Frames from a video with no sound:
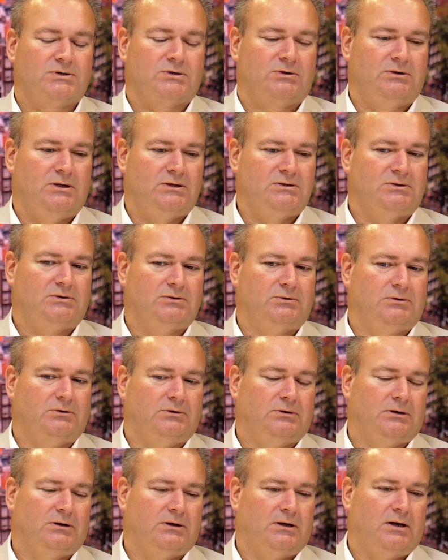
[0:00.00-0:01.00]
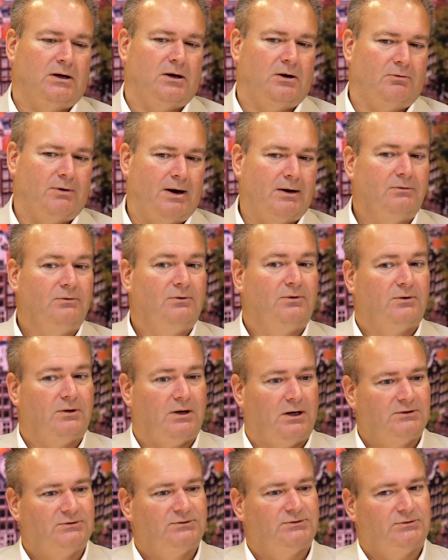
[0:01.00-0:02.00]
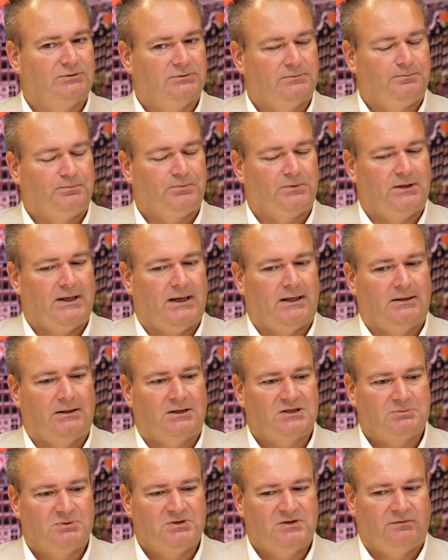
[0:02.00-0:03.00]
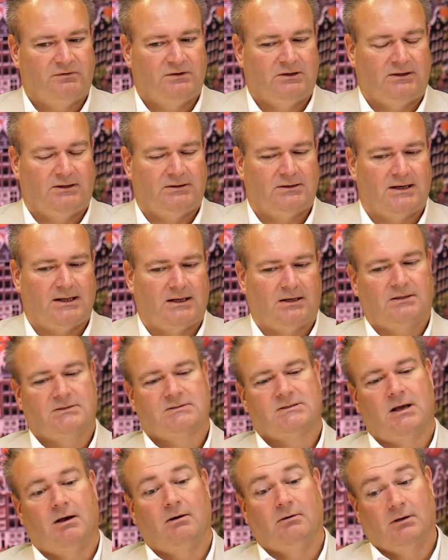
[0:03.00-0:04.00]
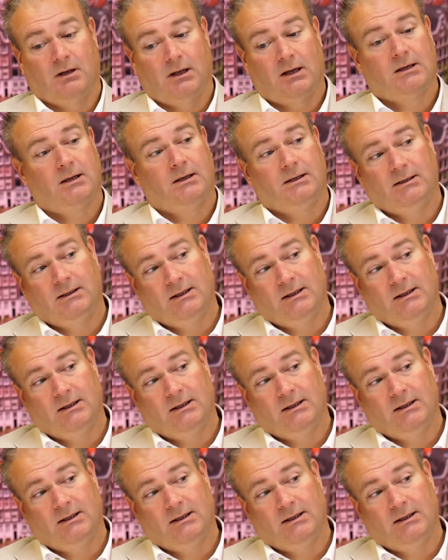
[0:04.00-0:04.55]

on digital around us than specifically in the Netherlands. Now, luckily, the